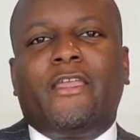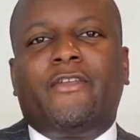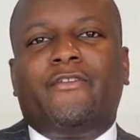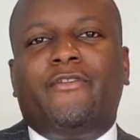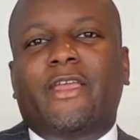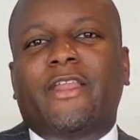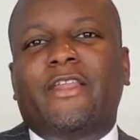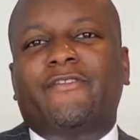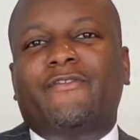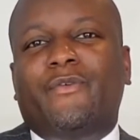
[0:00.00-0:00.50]

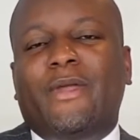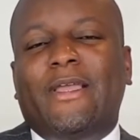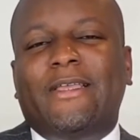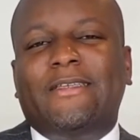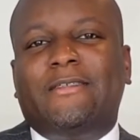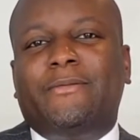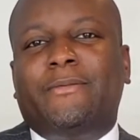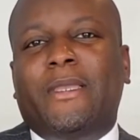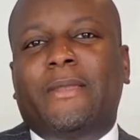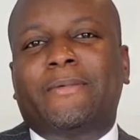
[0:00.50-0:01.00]
creative
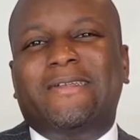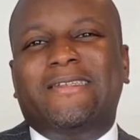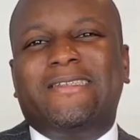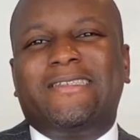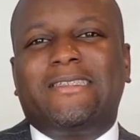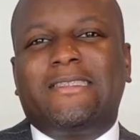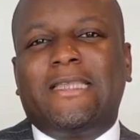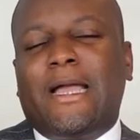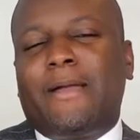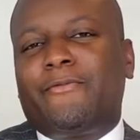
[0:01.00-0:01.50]
ways to be able to
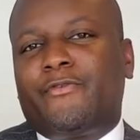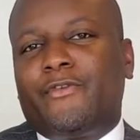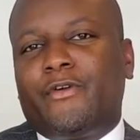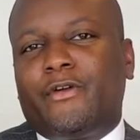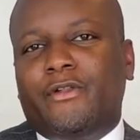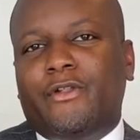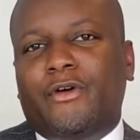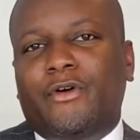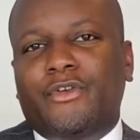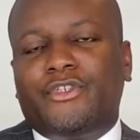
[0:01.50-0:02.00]
stop
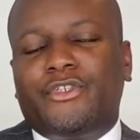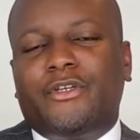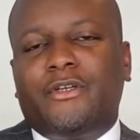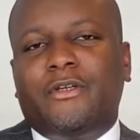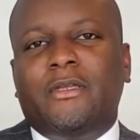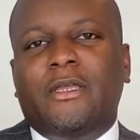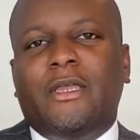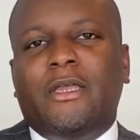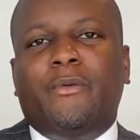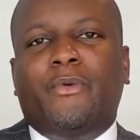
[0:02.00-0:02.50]

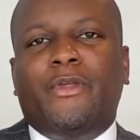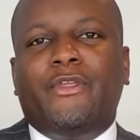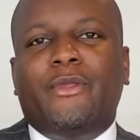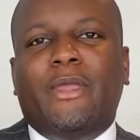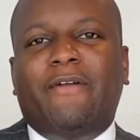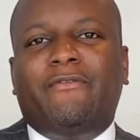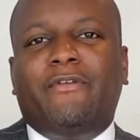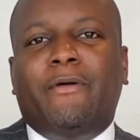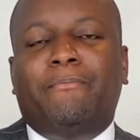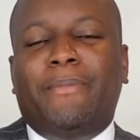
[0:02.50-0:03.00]
foreclosure when you
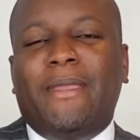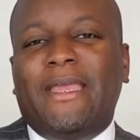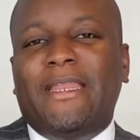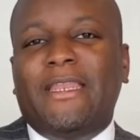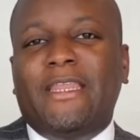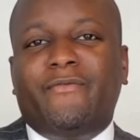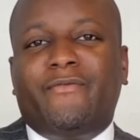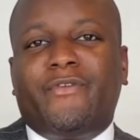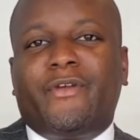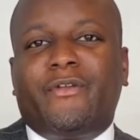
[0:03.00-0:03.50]
have a
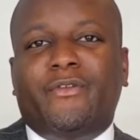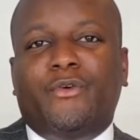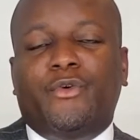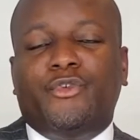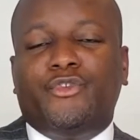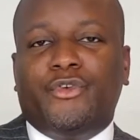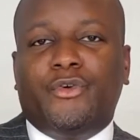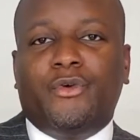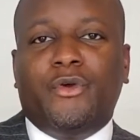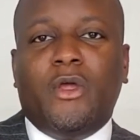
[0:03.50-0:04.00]
pending
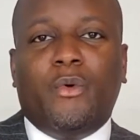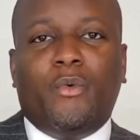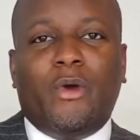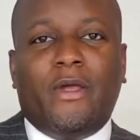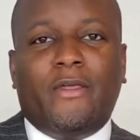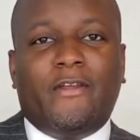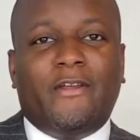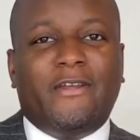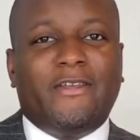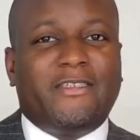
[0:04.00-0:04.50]
foreclosure,
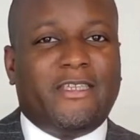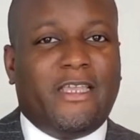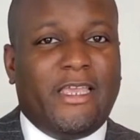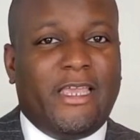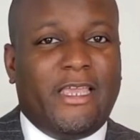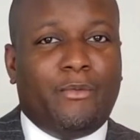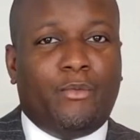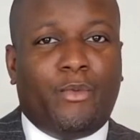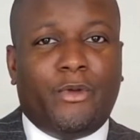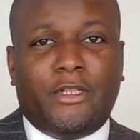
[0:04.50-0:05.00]
whether it's
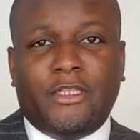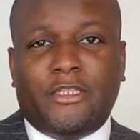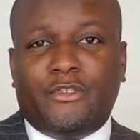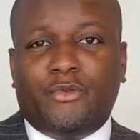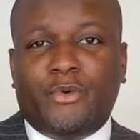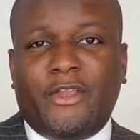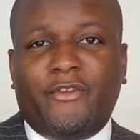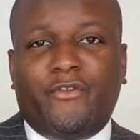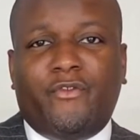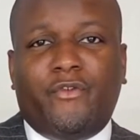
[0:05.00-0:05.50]
within
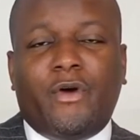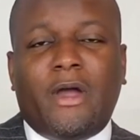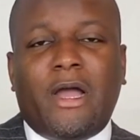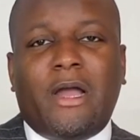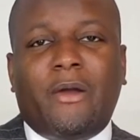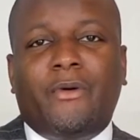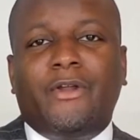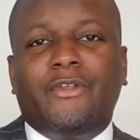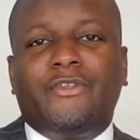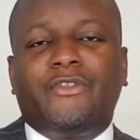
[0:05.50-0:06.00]
24
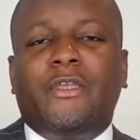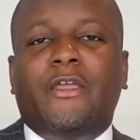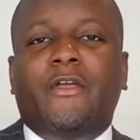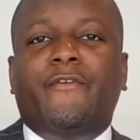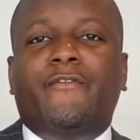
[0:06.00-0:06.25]
hours,